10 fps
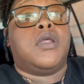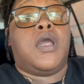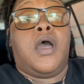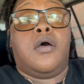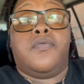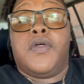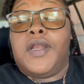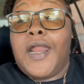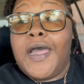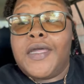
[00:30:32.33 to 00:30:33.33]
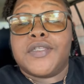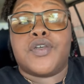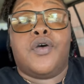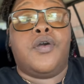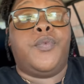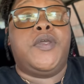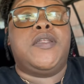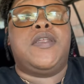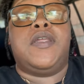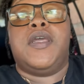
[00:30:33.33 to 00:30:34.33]
y'all. The lines are
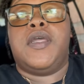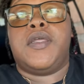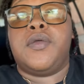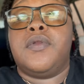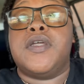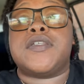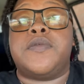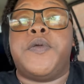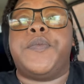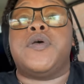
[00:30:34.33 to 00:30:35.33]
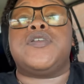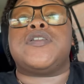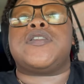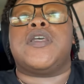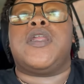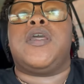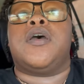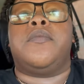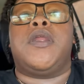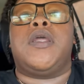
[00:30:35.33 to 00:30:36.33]
ridiculous and people are just steady
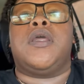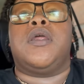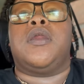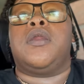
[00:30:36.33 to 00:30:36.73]
coming in.